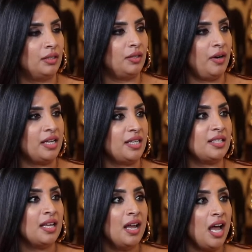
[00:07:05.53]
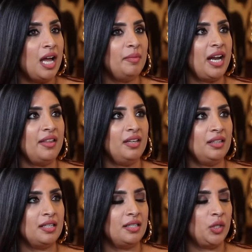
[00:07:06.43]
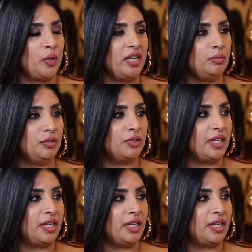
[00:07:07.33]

So congrats. I think that's incredible.